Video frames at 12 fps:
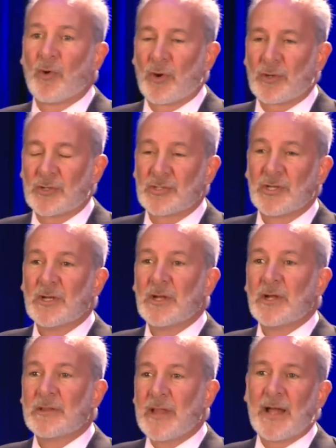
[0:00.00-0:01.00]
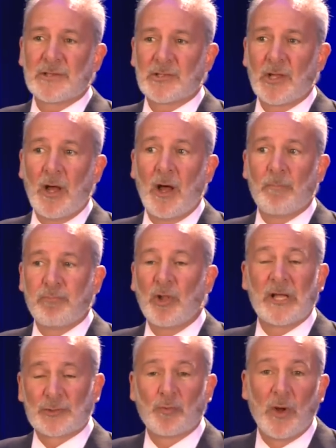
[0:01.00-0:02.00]
workers, that's
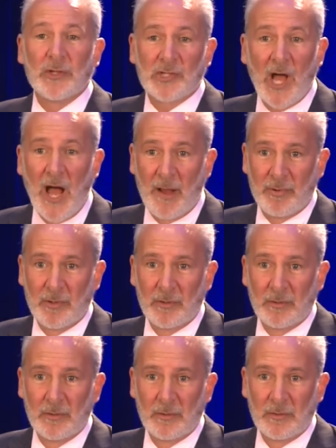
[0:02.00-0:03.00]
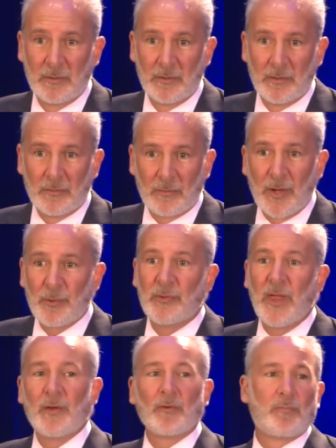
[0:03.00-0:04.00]
plus one job, right?
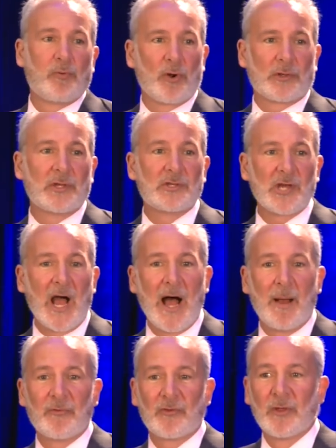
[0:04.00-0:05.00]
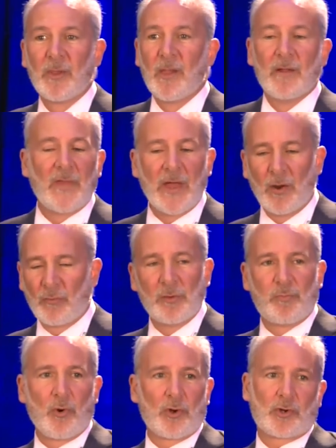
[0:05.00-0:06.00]
When they report the jobs, they don't
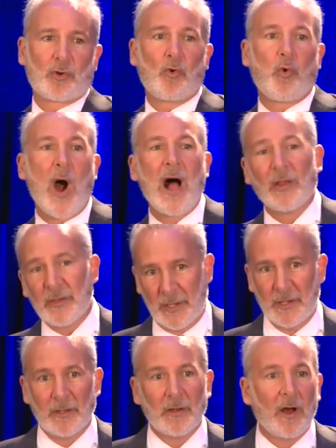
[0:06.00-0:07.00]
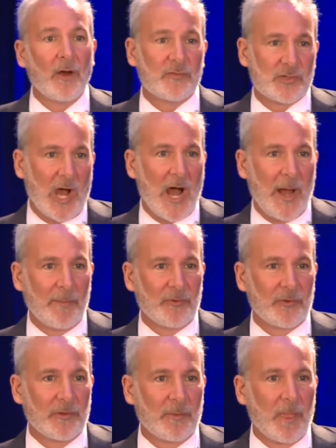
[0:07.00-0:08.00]
report quality of jobs.
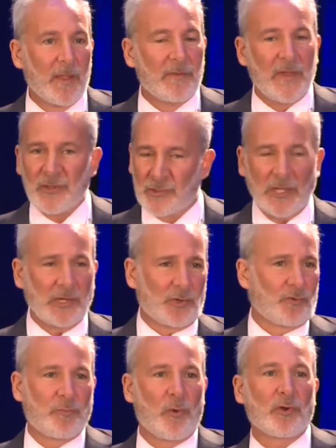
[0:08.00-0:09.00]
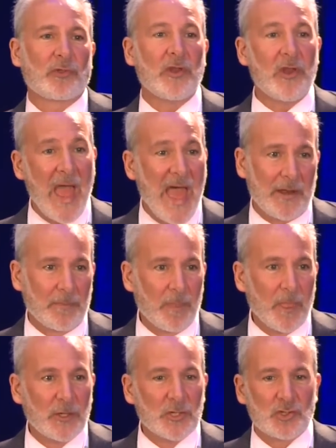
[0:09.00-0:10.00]
They, they just report the
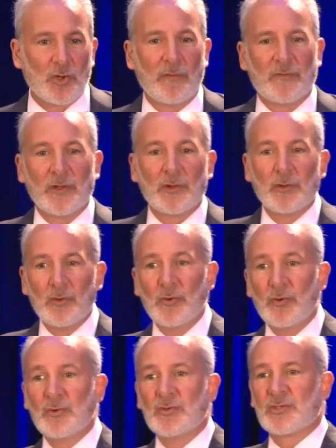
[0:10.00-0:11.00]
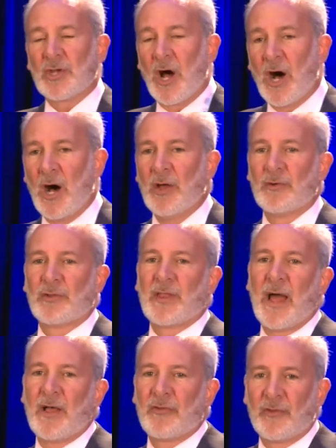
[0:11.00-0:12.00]
net. So if you lose
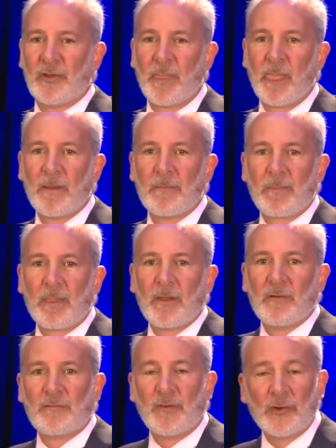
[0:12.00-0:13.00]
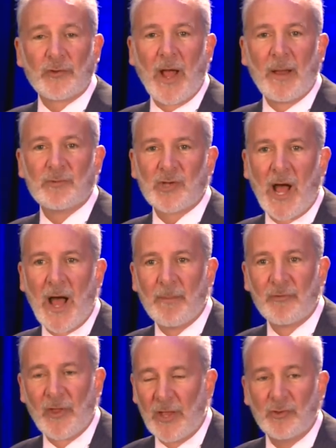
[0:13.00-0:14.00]
100,000 full-time
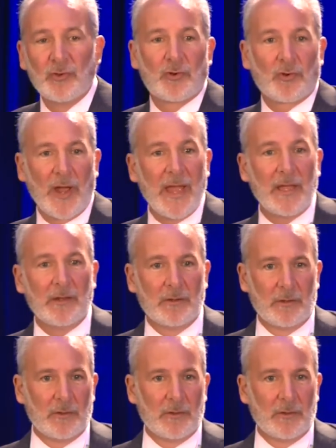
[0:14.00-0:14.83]
jobs and you create